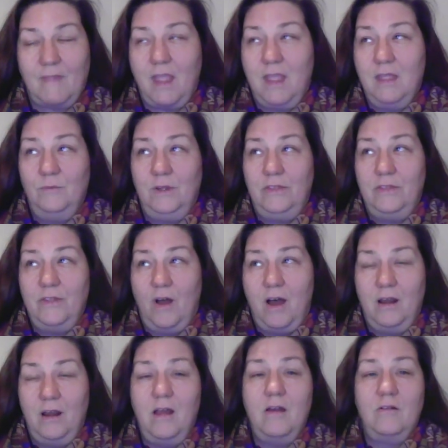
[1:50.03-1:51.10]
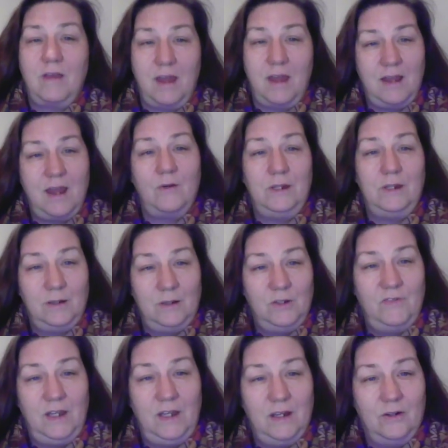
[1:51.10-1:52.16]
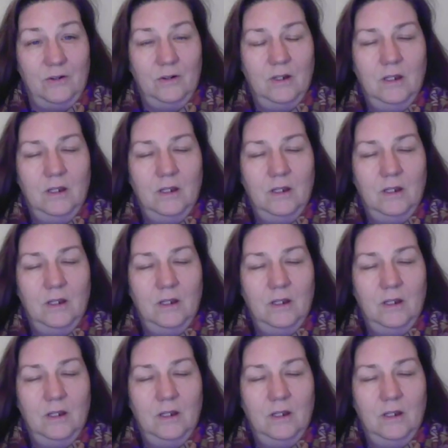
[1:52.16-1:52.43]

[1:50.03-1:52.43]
and we thought, oh, okay, now we can do video.